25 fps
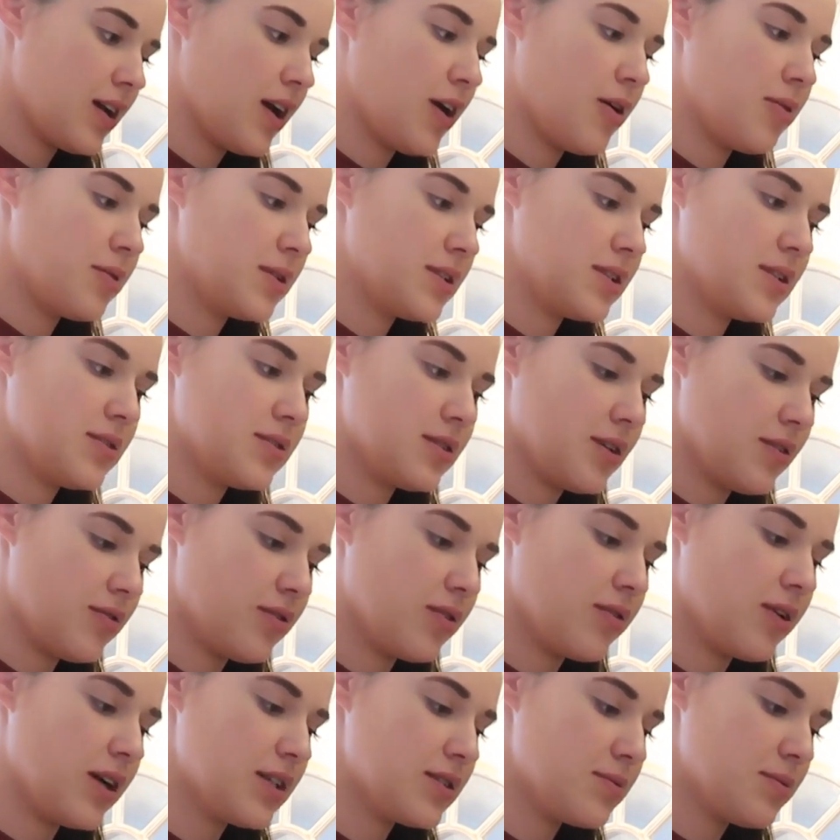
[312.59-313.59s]
I always use it
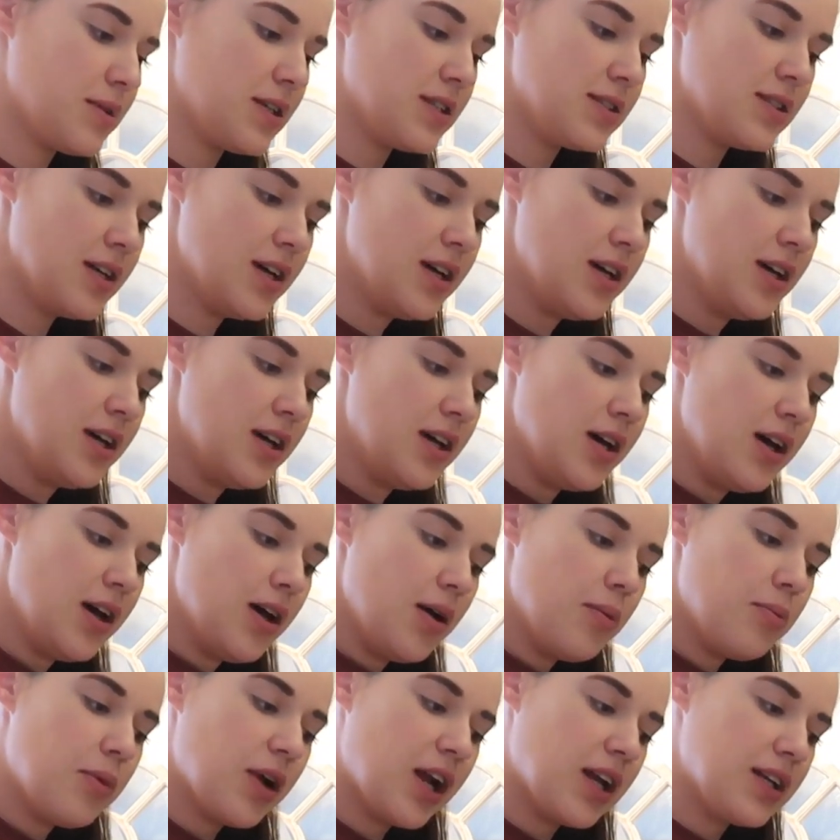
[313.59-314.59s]
for recipes,
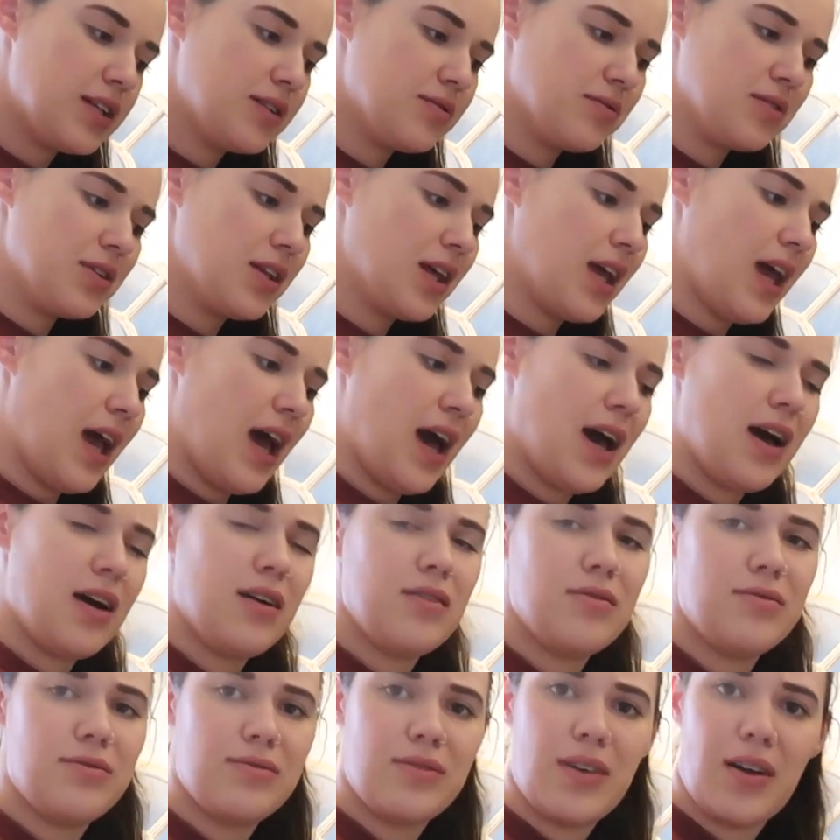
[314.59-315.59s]
but I didn't really
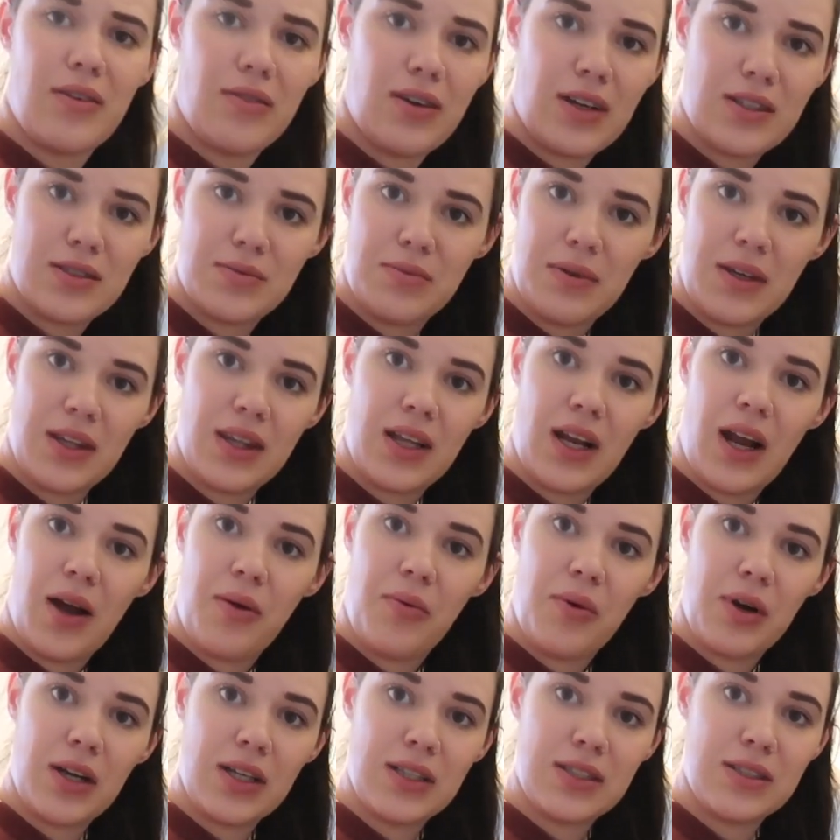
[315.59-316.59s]
have a recipe that I
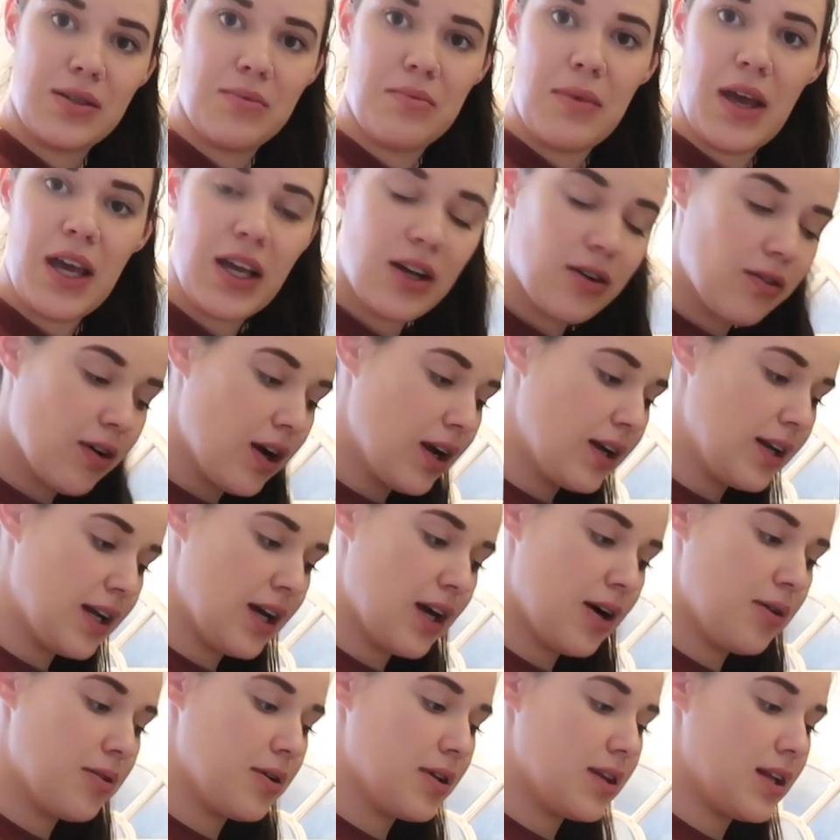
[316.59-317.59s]
wanted to make right
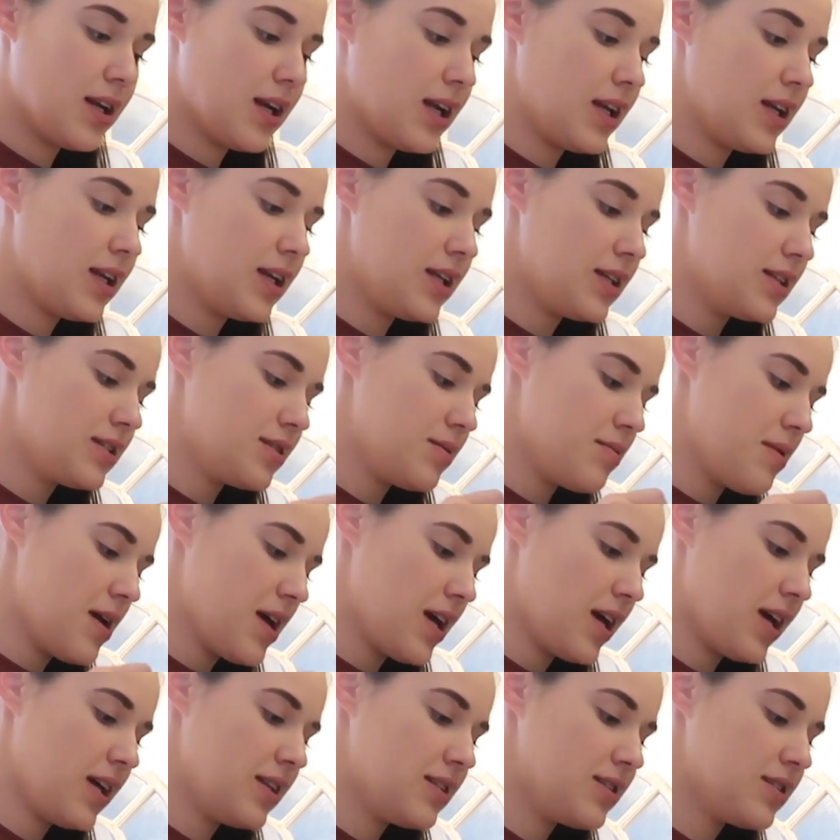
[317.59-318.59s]
now or that I needed to
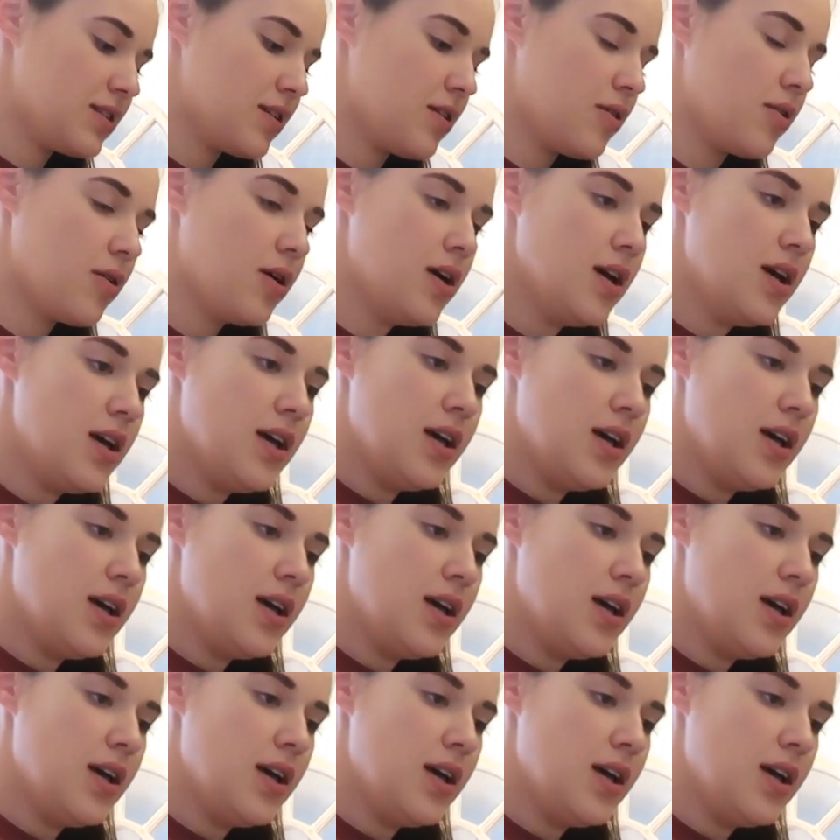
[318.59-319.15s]
make, and so